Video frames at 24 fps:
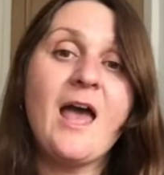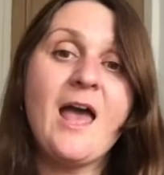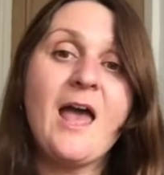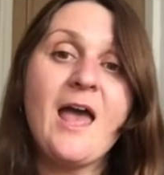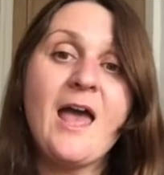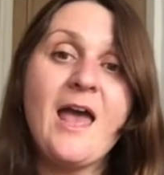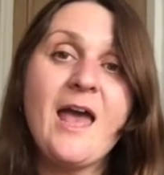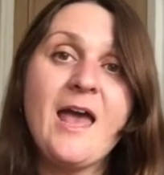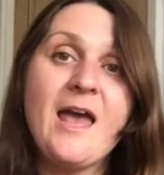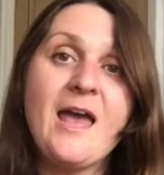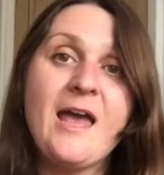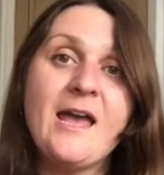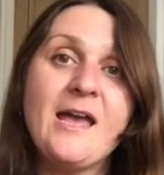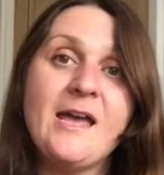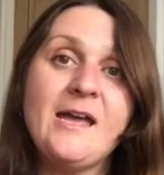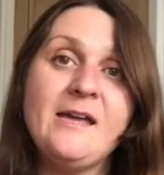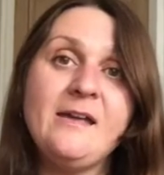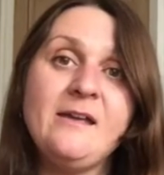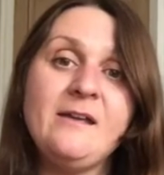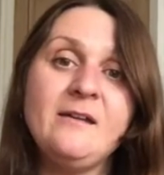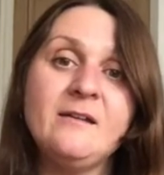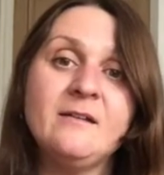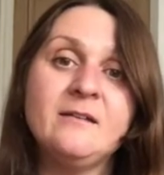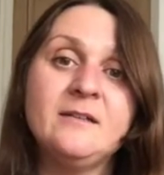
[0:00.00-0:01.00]
A,
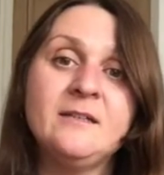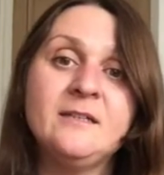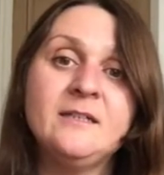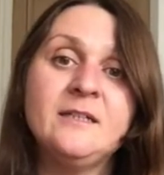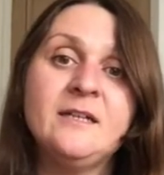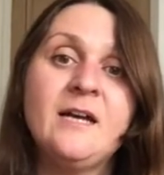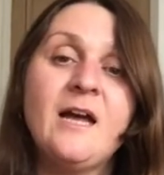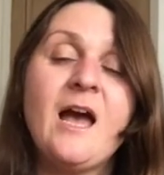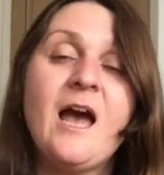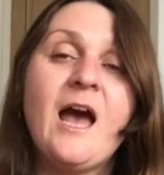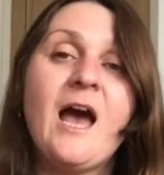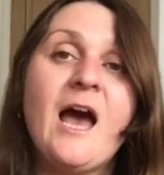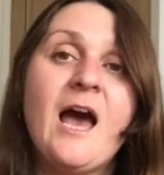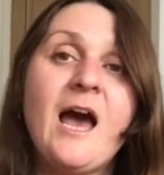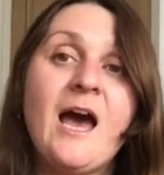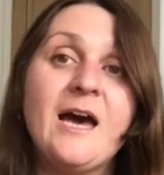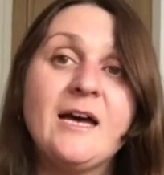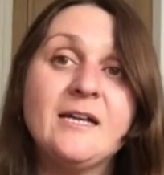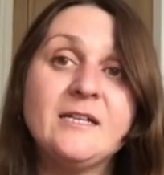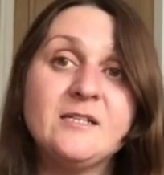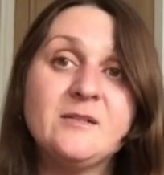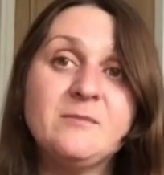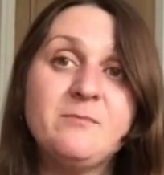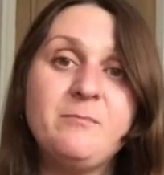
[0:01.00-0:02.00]

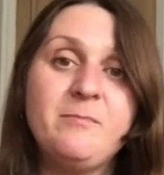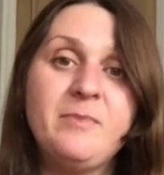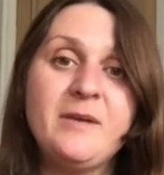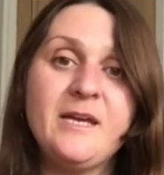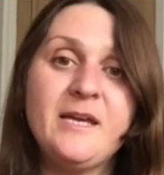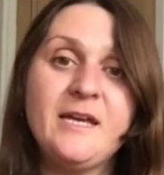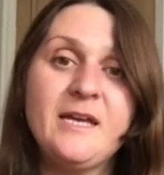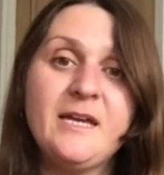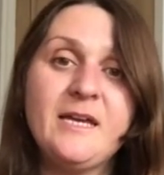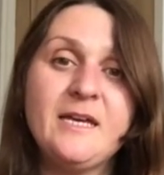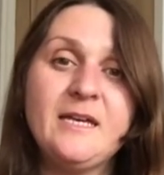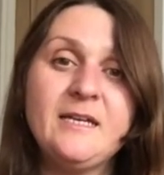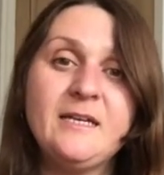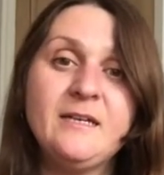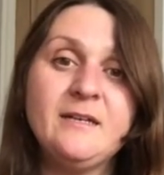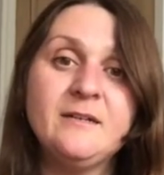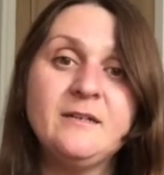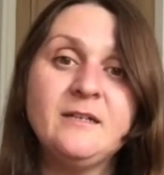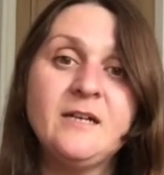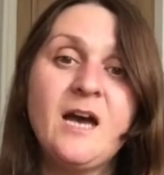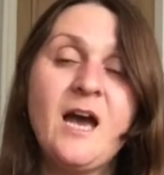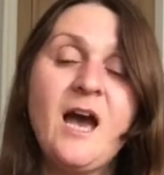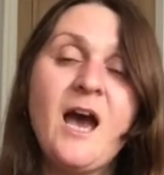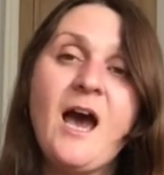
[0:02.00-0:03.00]
and B,
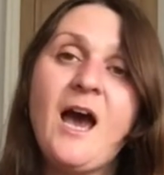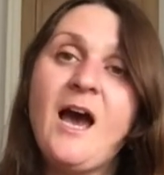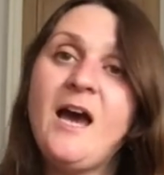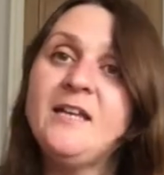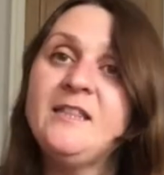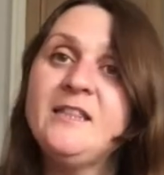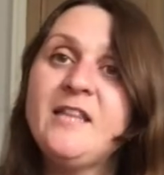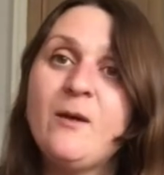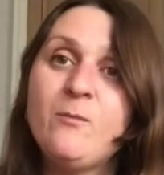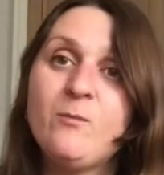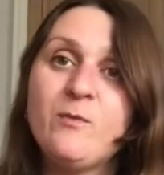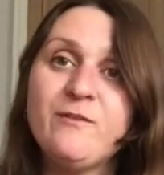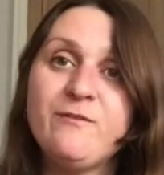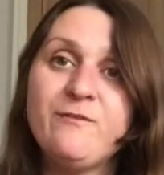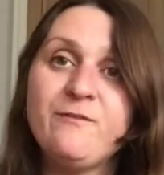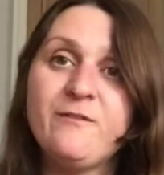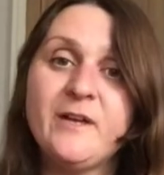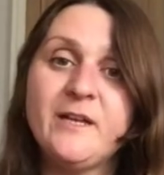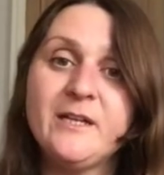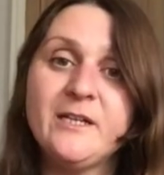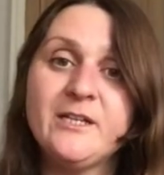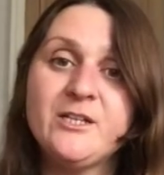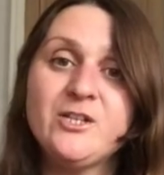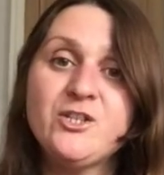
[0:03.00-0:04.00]
and then we
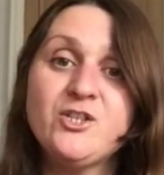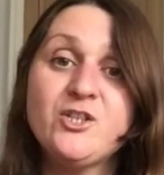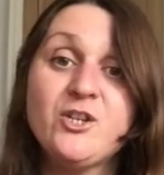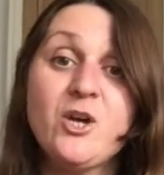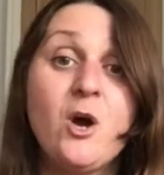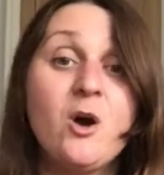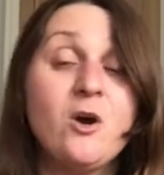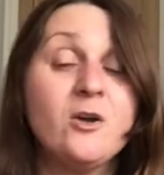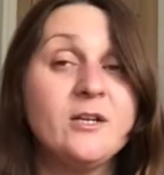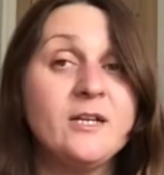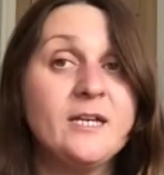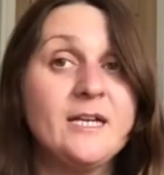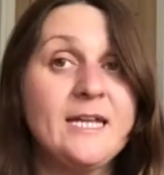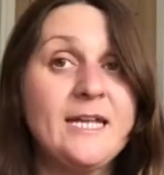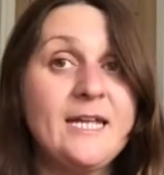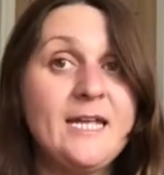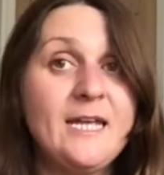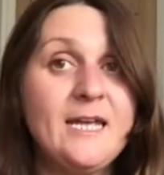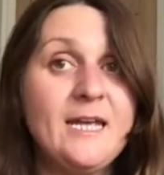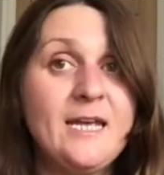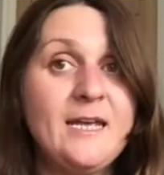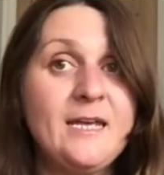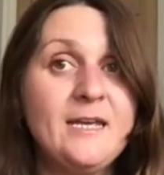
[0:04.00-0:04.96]
finish on an E